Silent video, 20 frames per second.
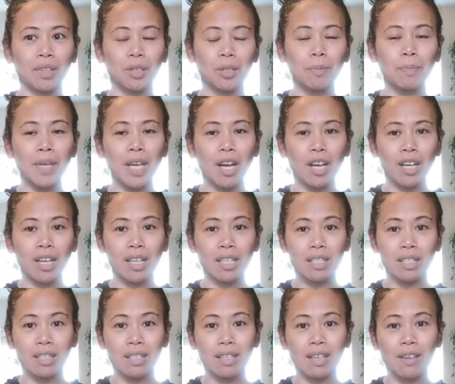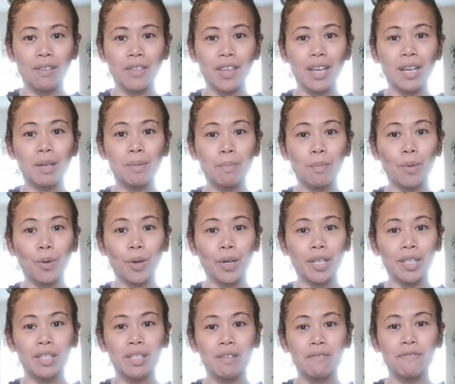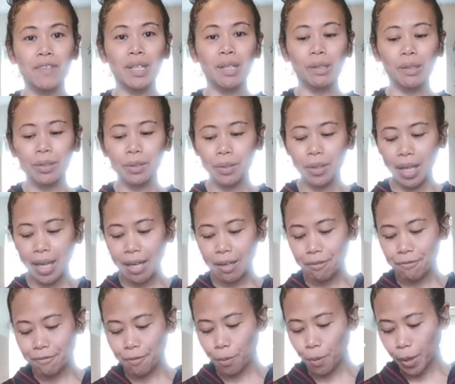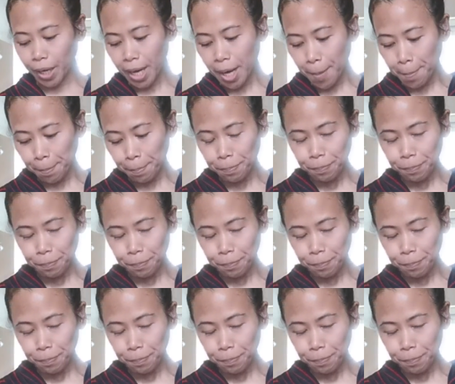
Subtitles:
to be honest, they are more difficult to care for.